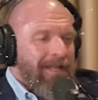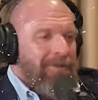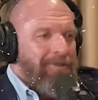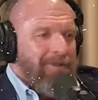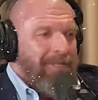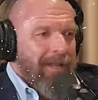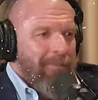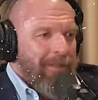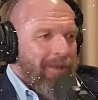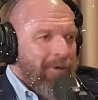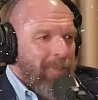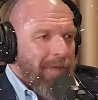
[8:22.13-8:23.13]
then you just come in
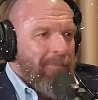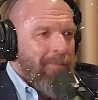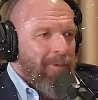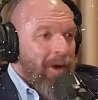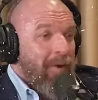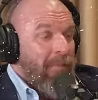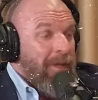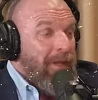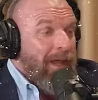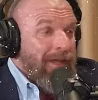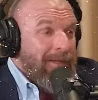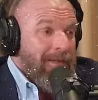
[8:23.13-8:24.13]
there and pick him apart. But
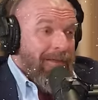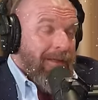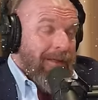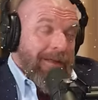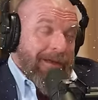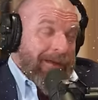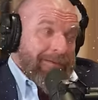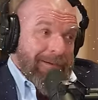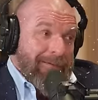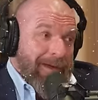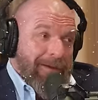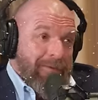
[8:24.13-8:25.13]
like, you
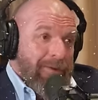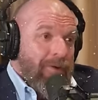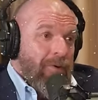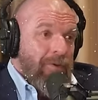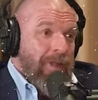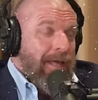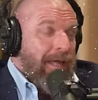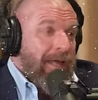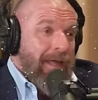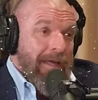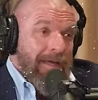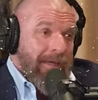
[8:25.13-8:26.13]
know, I don't know. Like,
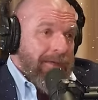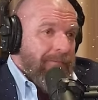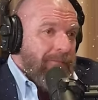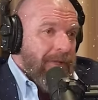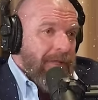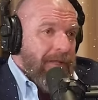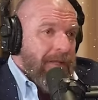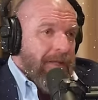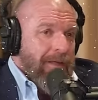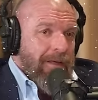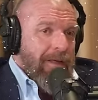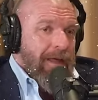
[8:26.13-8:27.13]
and
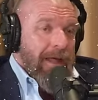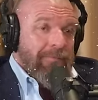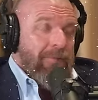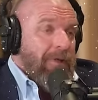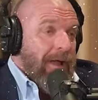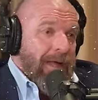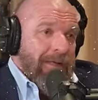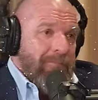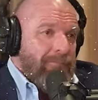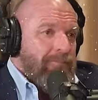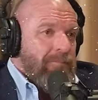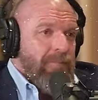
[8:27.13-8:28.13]
look,
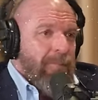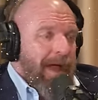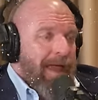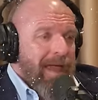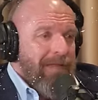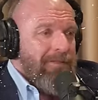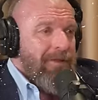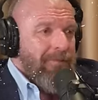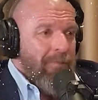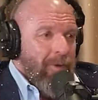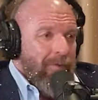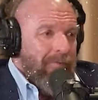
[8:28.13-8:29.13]
my hat's off to
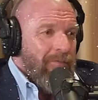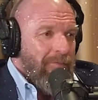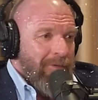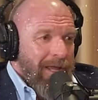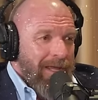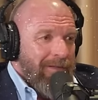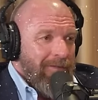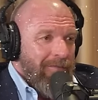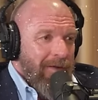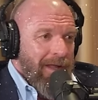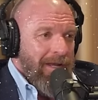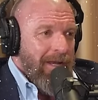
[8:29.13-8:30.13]
both of them for taking the
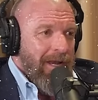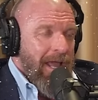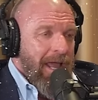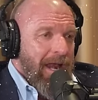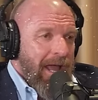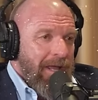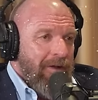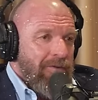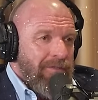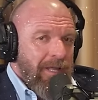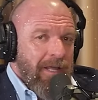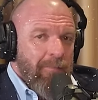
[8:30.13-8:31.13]
fight. And I
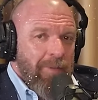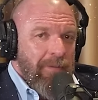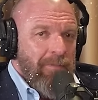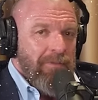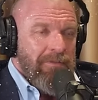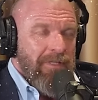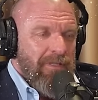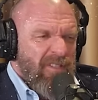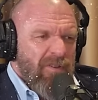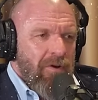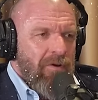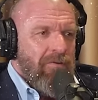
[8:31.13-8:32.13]
understand people's
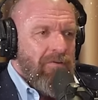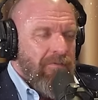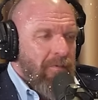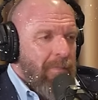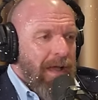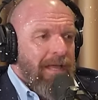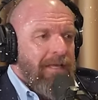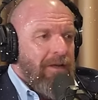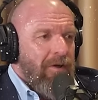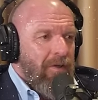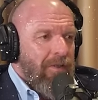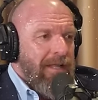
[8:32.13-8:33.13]
concerns for Mike and
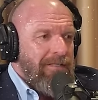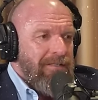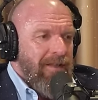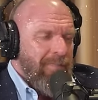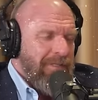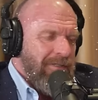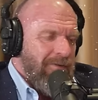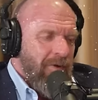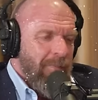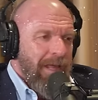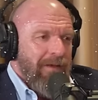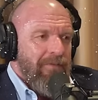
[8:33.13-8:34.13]
all that stuff. He's a
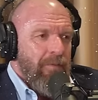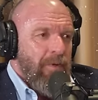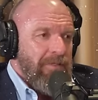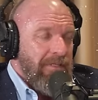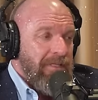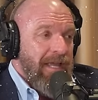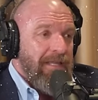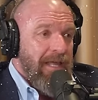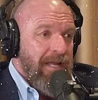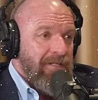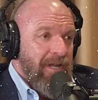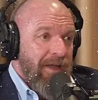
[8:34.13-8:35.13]
grown man. If he wants to take
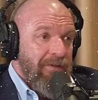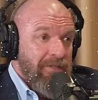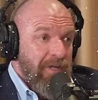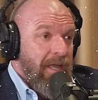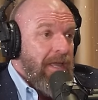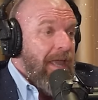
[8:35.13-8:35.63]
that challenge,